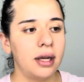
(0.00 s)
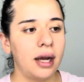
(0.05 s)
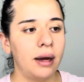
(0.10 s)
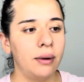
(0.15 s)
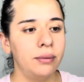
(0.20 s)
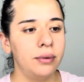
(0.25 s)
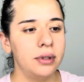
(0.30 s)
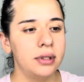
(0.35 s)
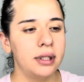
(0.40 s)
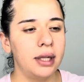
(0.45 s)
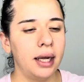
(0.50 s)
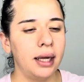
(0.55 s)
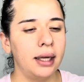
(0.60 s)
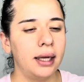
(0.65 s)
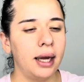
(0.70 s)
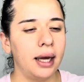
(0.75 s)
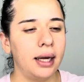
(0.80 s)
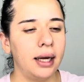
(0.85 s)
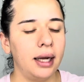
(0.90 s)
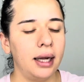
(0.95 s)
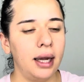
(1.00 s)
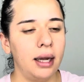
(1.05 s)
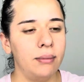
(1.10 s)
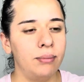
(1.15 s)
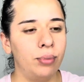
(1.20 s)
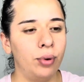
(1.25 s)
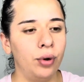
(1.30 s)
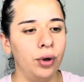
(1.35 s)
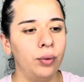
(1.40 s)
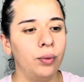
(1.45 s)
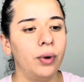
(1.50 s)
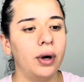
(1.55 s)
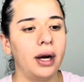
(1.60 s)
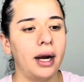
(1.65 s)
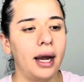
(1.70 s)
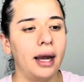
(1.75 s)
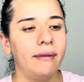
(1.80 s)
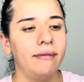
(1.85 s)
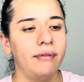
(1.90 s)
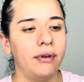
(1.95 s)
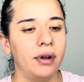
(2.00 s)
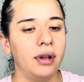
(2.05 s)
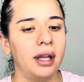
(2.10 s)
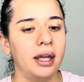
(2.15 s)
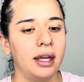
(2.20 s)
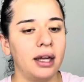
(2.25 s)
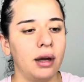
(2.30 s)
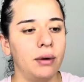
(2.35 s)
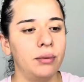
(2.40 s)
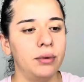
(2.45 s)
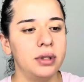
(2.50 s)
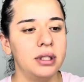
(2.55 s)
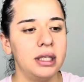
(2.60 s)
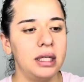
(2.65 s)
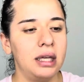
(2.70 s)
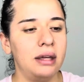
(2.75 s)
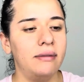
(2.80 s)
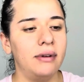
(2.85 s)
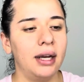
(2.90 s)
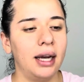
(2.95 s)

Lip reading: I was like at a point where I felt like I was even,